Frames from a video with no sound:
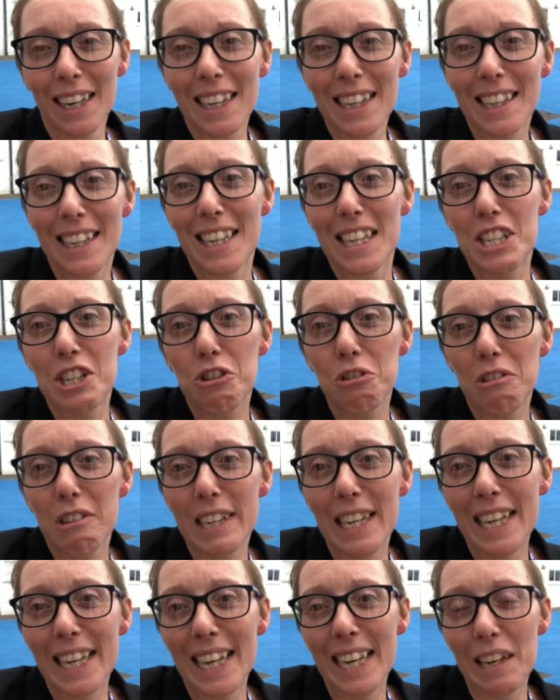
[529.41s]
They're
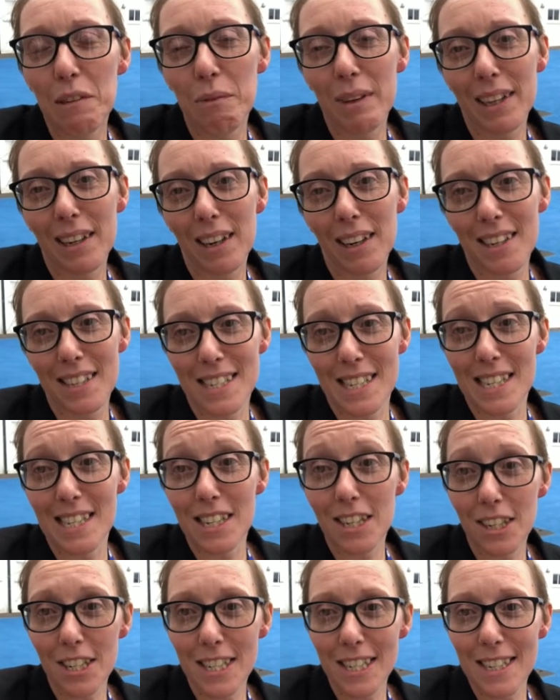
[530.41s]
joining in with class
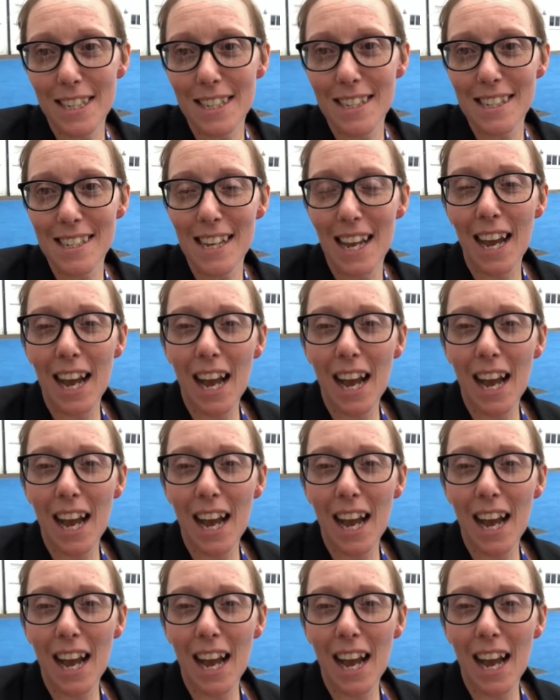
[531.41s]
discussions,